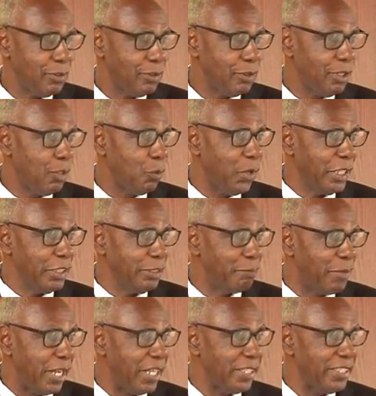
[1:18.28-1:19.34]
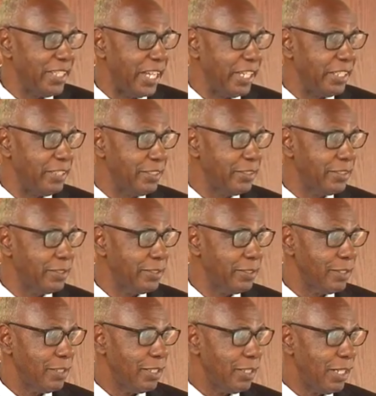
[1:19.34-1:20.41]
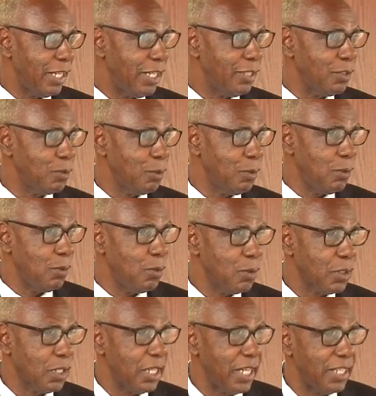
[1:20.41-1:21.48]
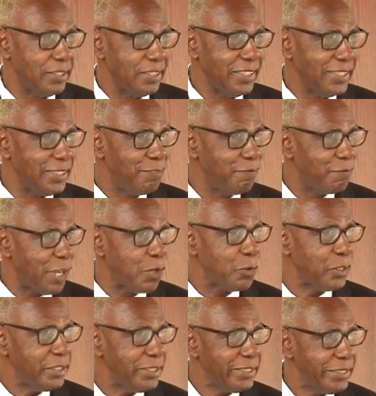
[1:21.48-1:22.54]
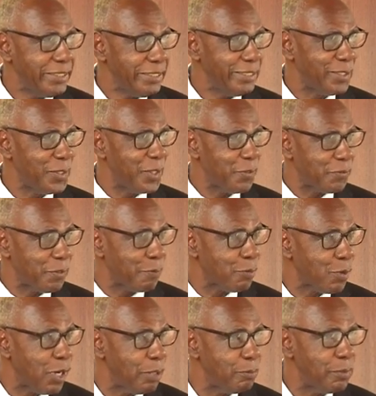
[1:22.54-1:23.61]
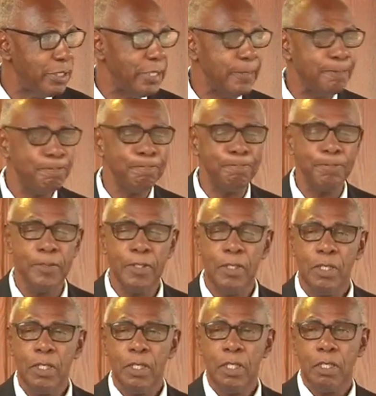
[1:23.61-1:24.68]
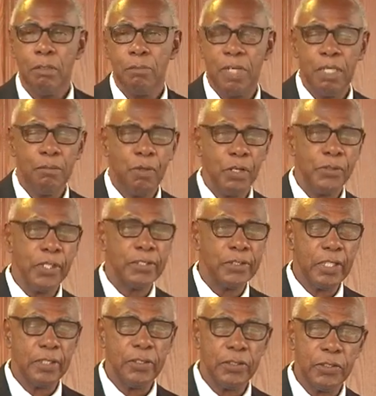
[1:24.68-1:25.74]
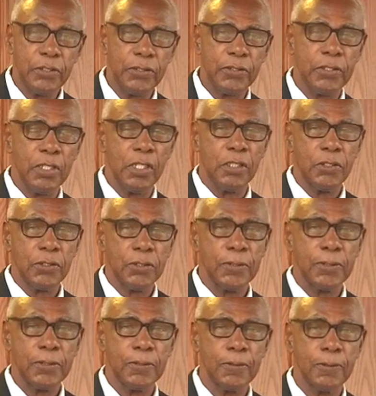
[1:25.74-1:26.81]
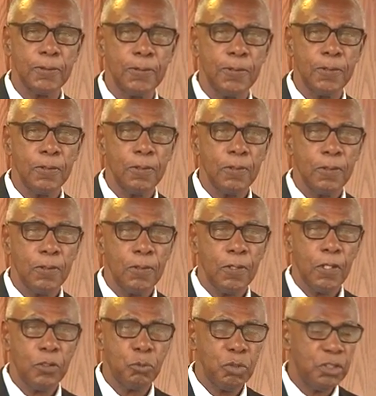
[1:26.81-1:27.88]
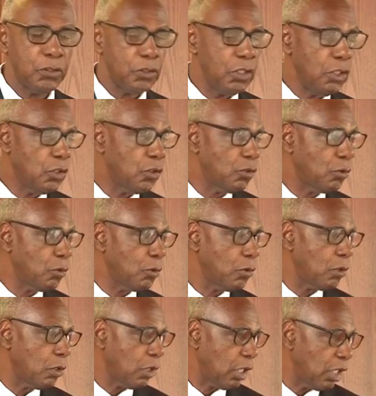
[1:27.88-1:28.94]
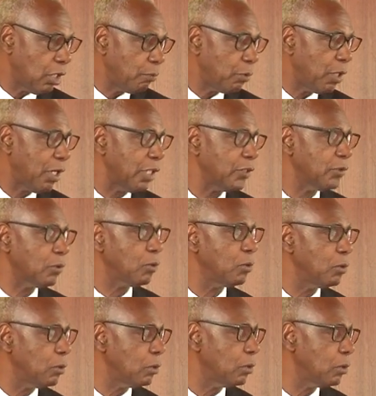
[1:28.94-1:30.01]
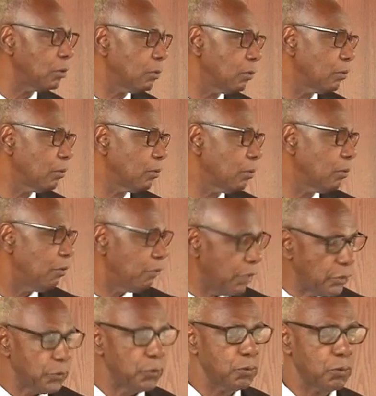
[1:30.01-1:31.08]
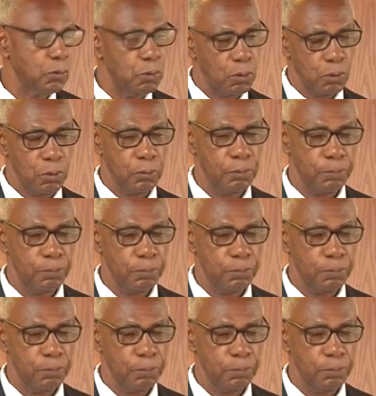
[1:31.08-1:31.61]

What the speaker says: He went by night to look at the severity of the problem. My brothers and sisters, as we seek to help our school, this school,